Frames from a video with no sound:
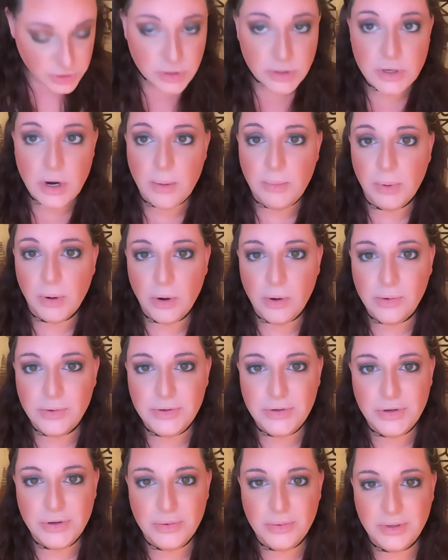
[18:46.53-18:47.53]

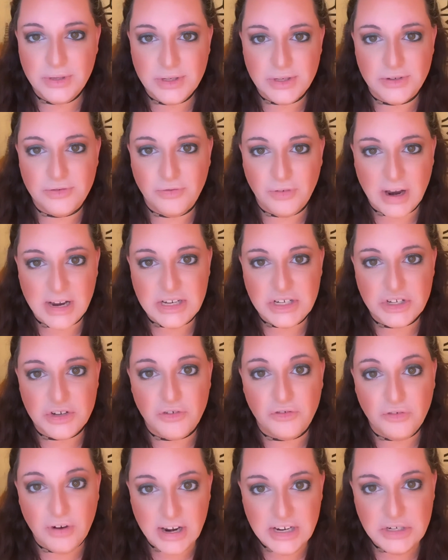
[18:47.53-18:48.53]
02, which is
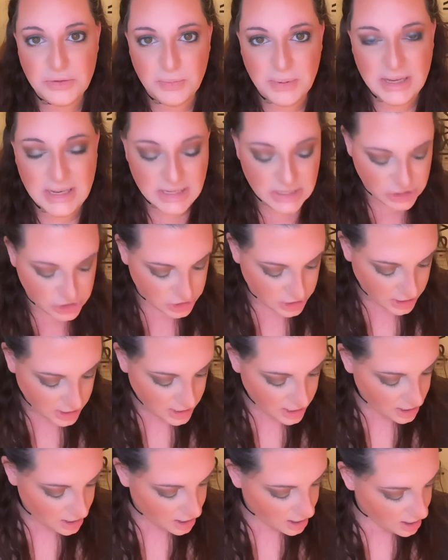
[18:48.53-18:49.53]
Fresh Peach.
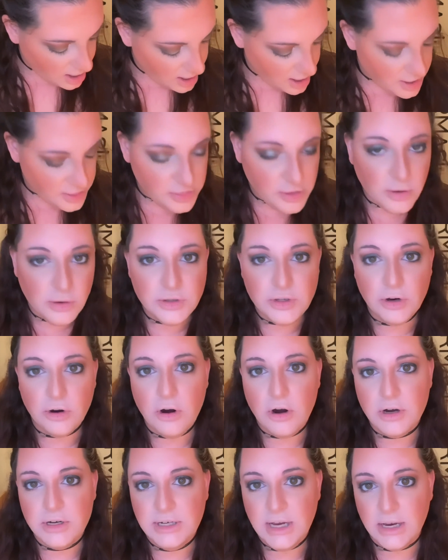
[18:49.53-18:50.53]
Those are
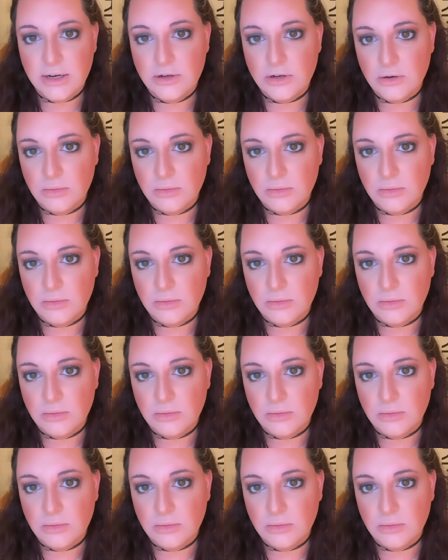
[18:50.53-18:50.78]
our Tender